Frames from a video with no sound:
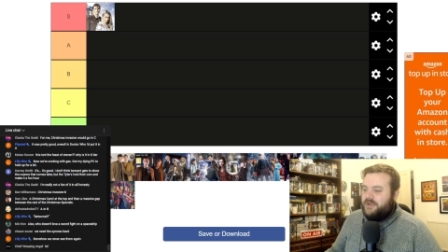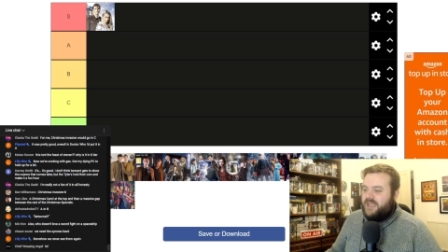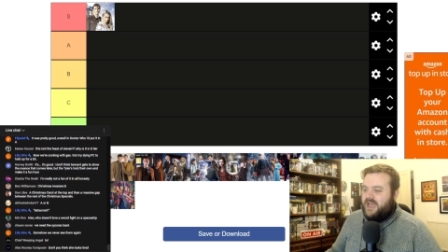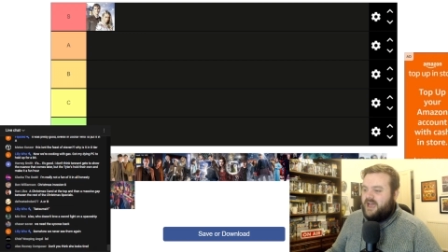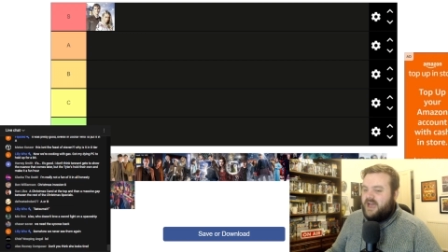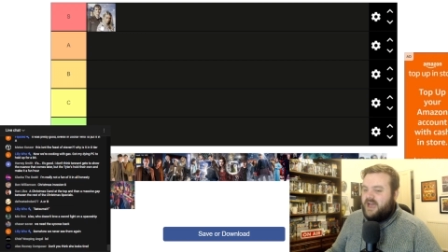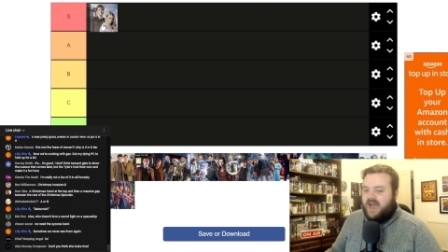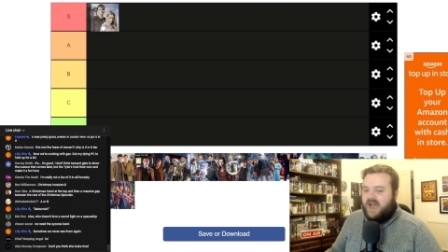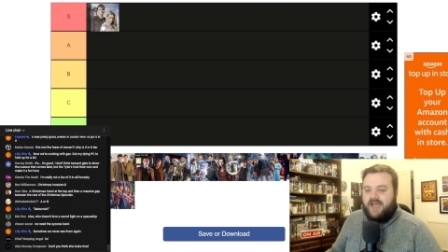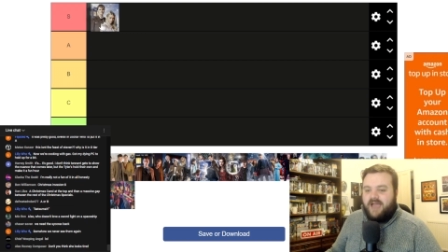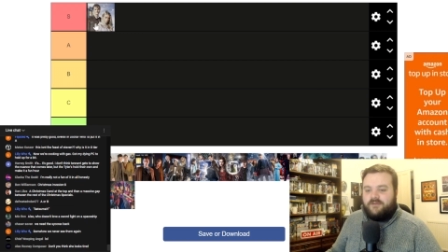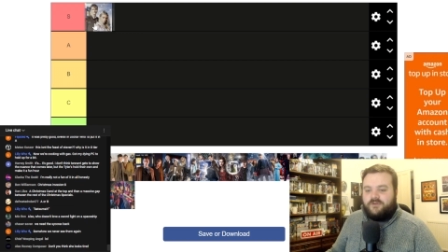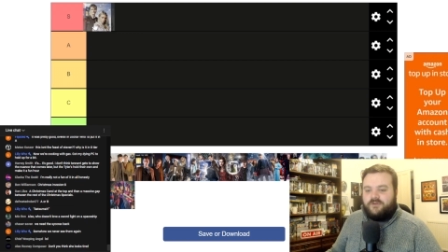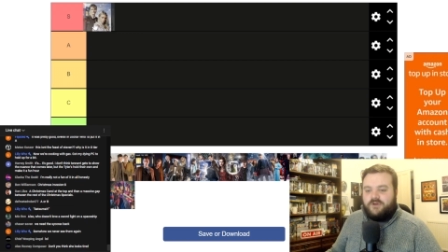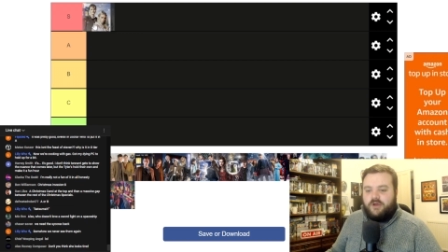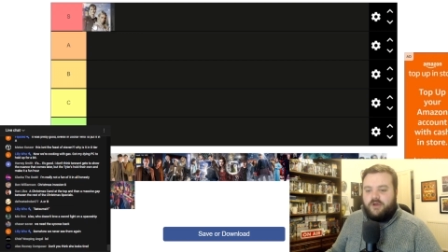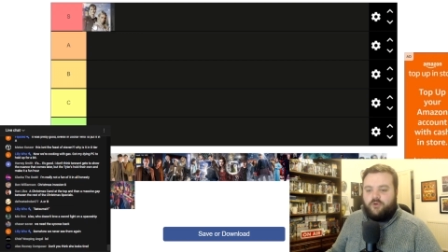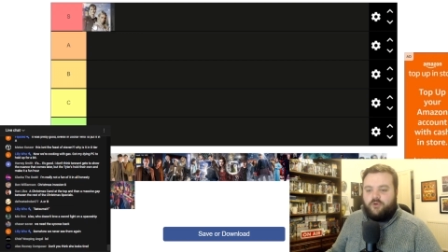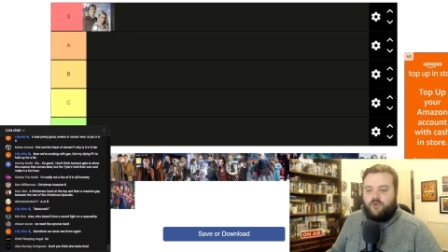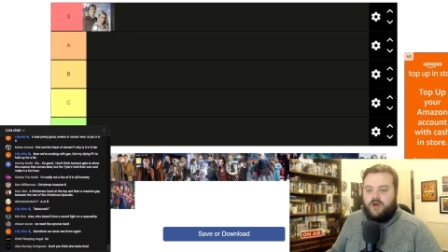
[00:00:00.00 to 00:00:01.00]
But yeah, I have
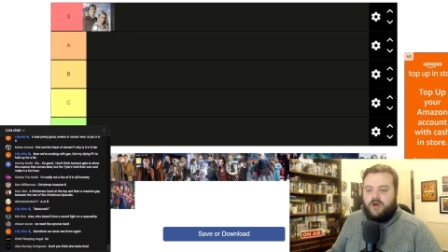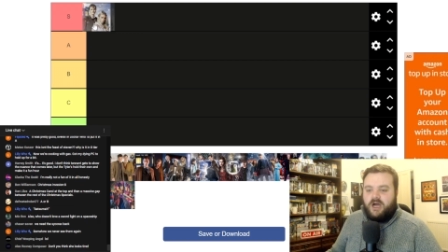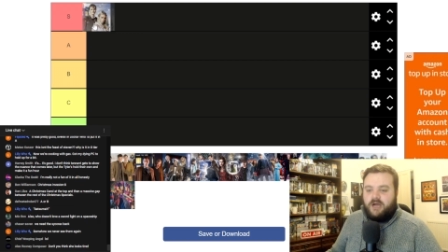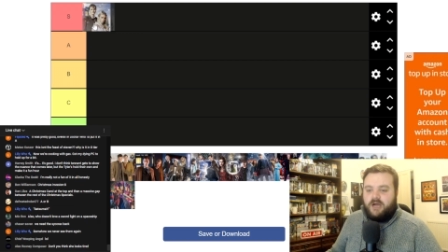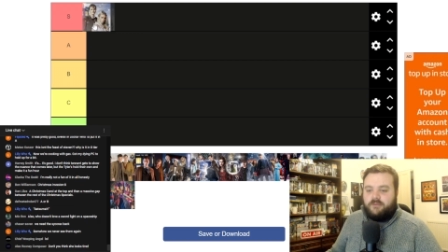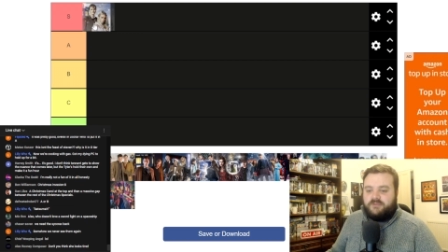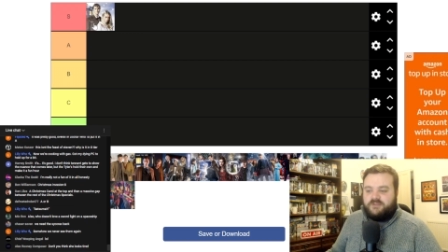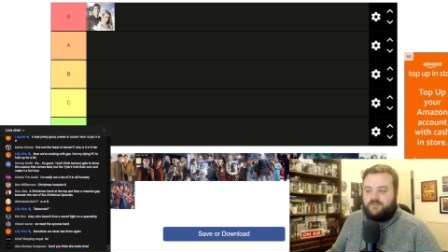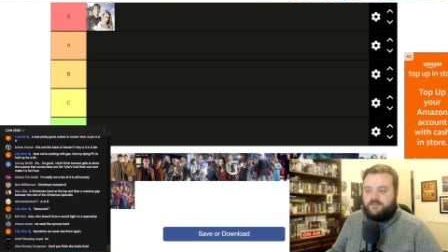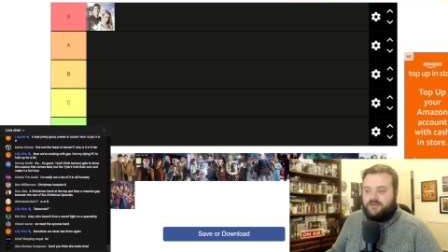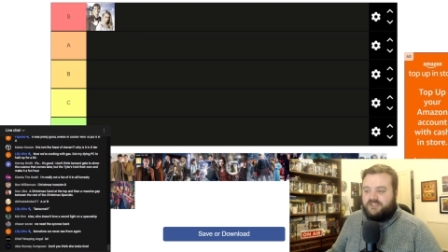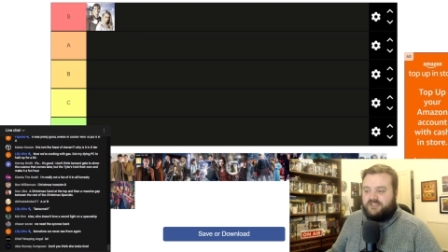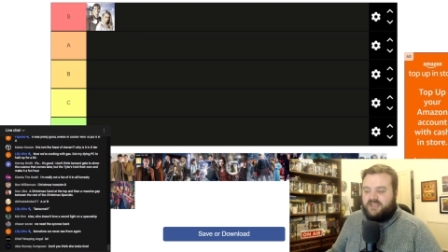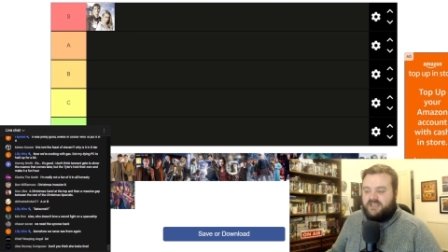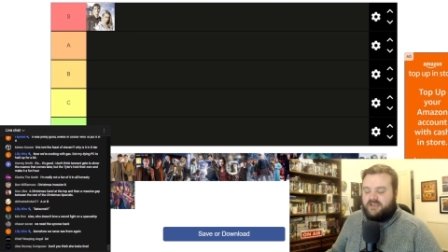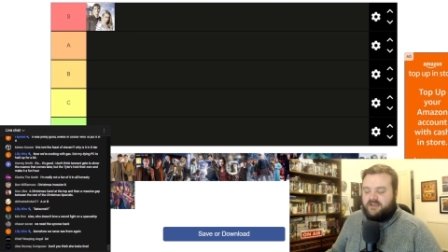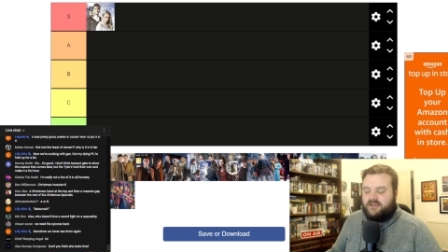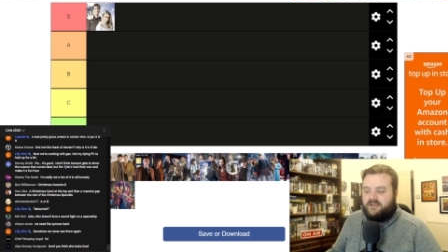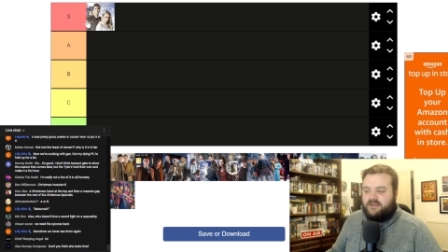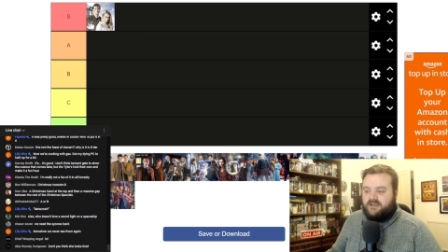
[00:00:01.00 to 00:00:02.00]
no qualms
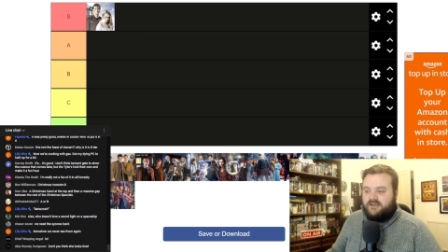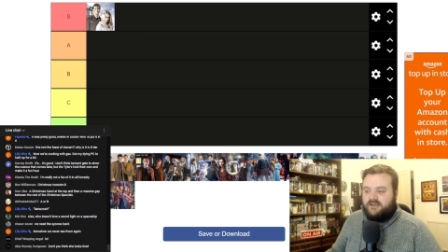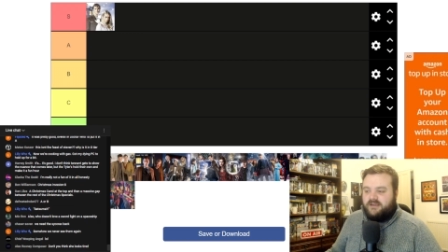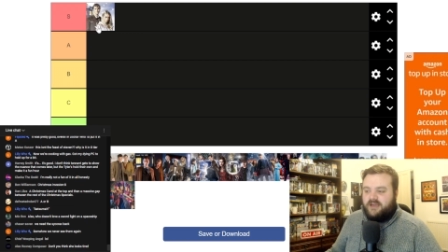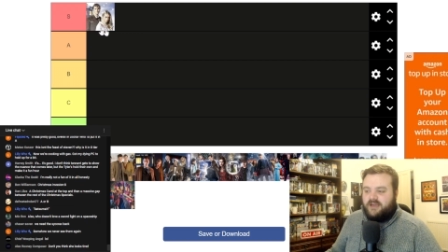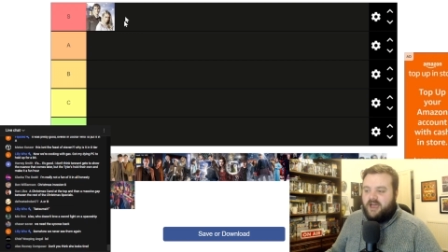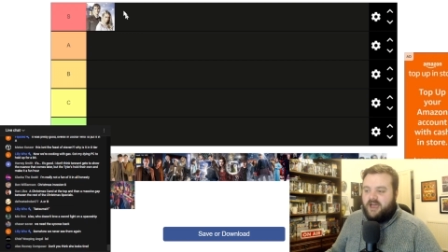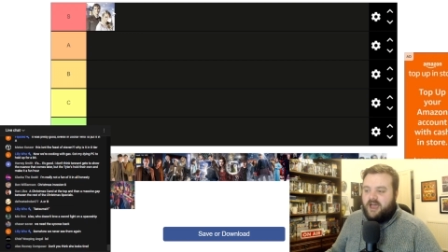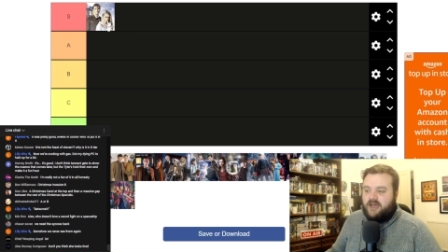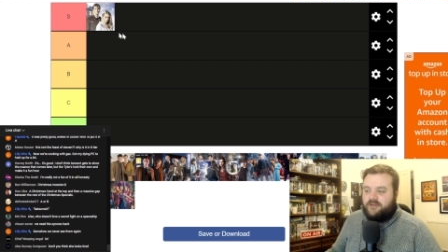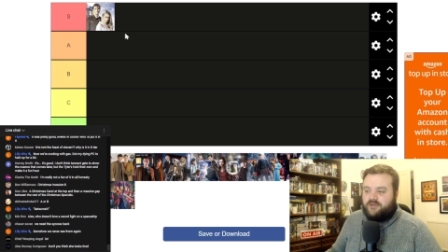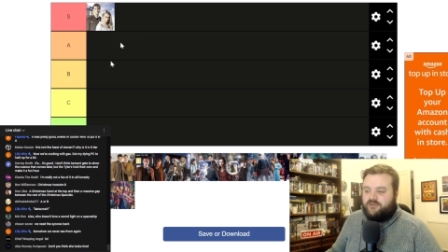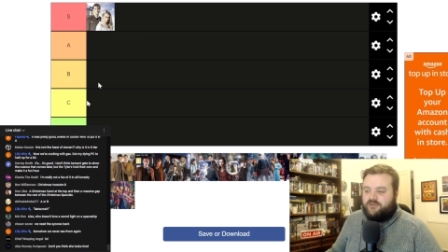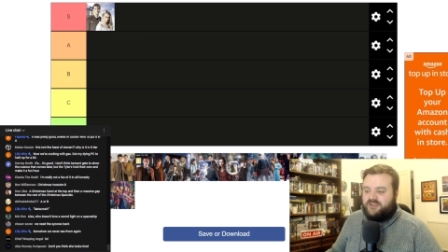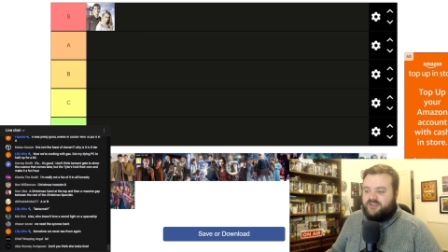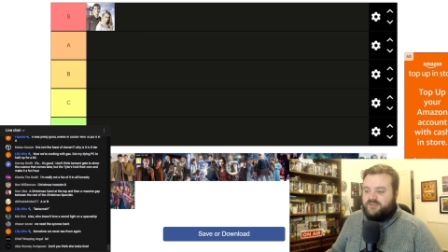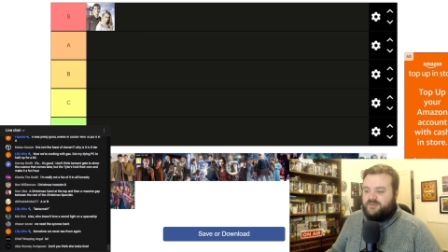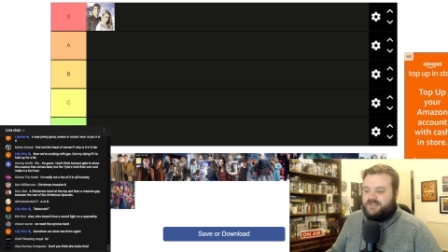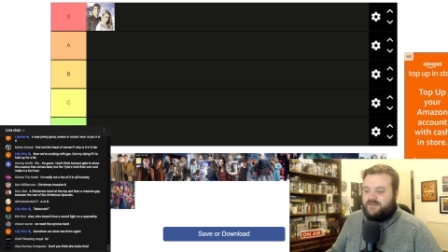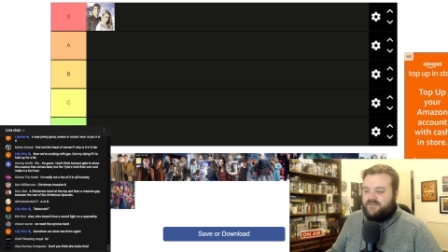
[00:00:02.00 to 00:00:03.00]
putting uh, the
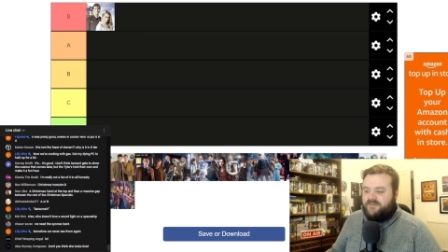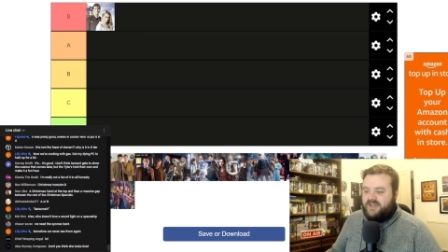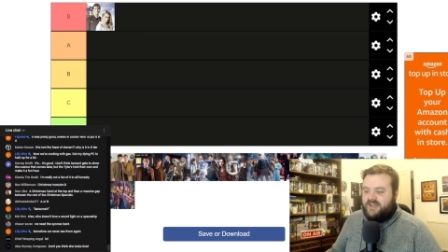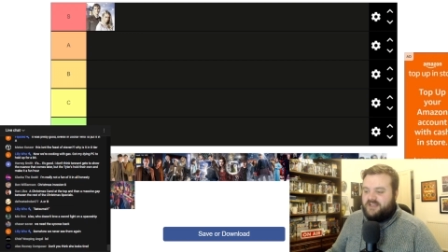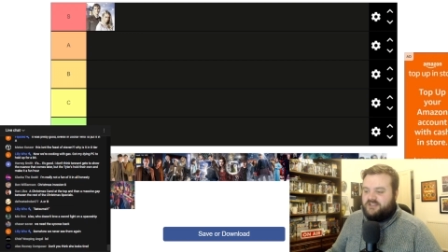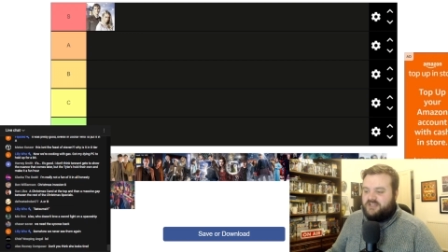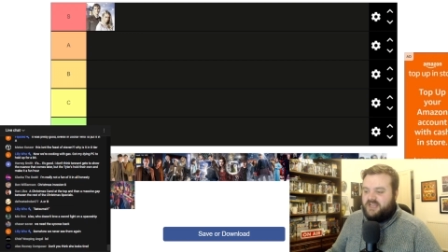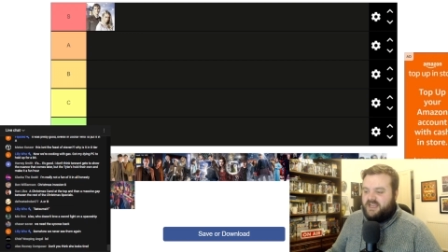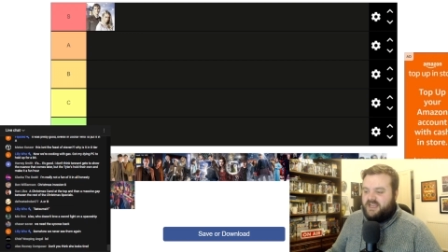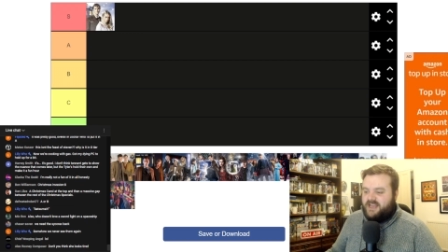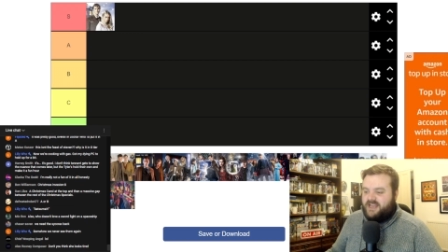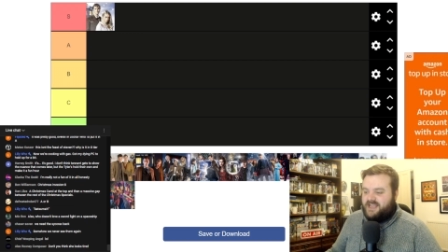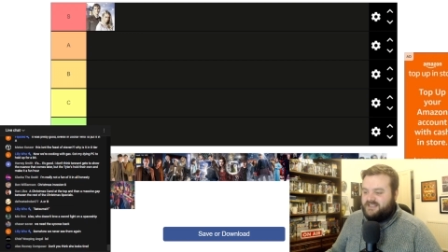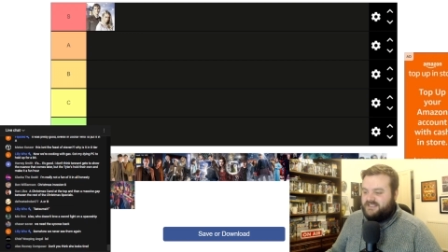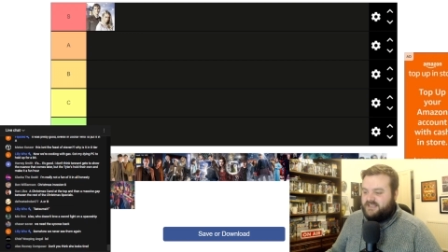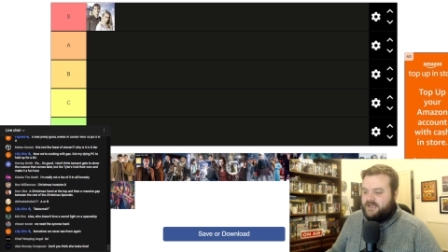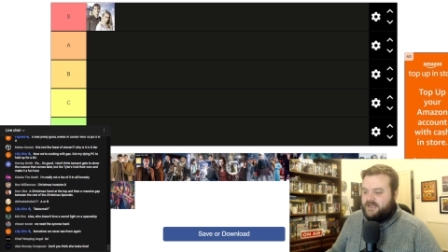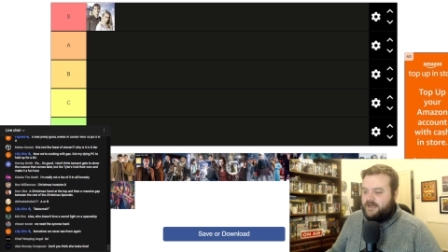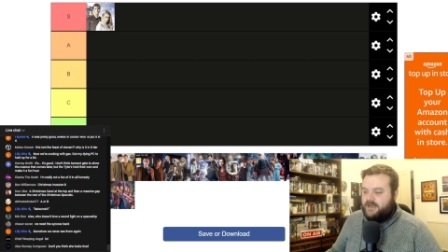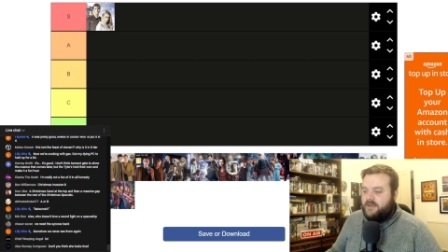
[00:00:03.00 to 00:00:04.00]
Christmas Invasion in
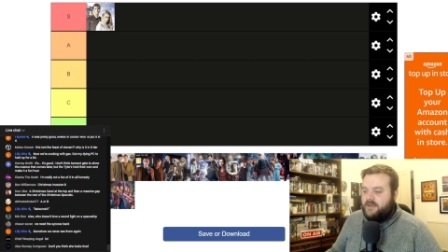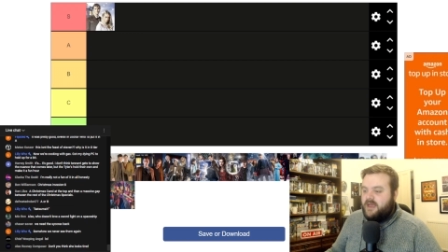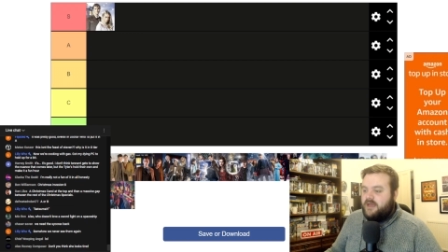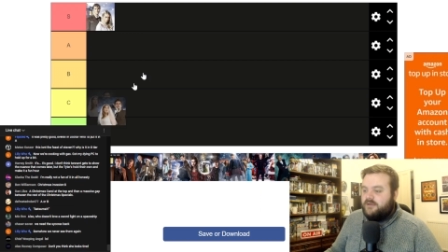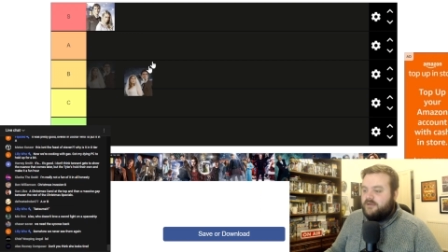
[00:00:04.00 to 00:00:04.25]
S tier.